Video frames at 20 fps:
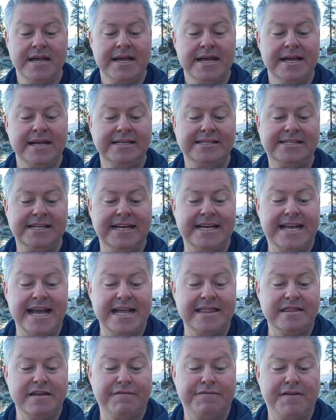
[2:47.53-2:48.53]
is to
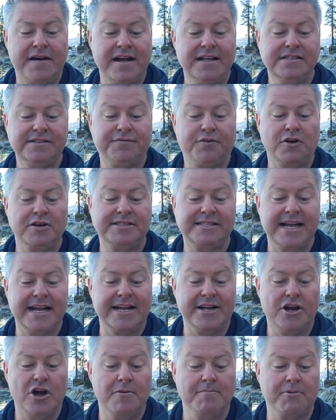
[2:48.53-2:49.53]
get the funds for a
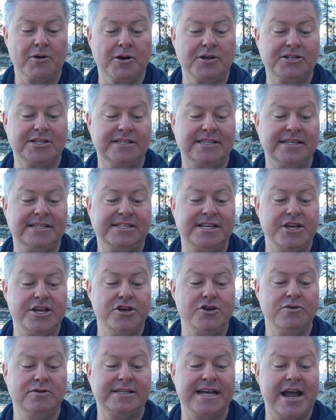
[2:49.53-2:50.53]
second home purchase is to
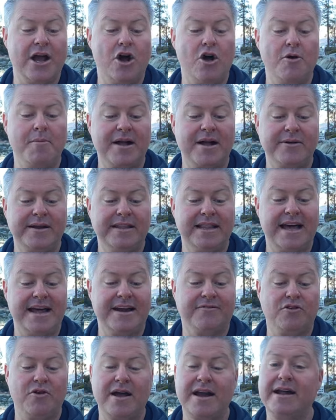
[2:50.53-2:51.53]
use a home equity line
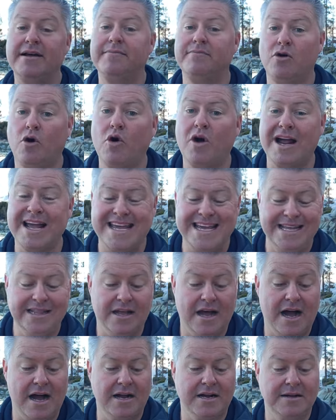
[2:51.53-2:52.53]
of credit or a
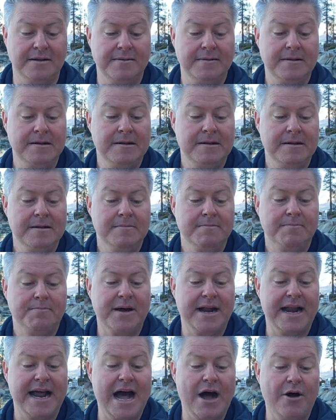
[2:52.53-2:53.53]
HELOC.
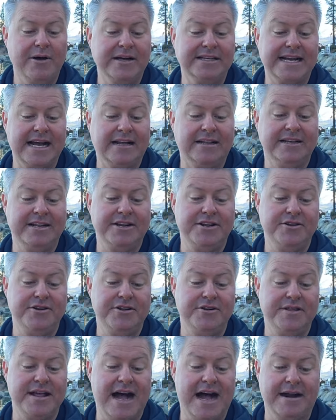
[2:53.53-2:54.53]
But how exactly do you
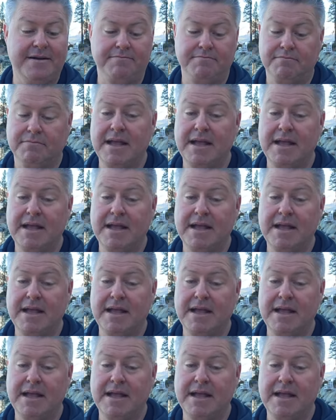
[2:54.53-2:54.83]
do that?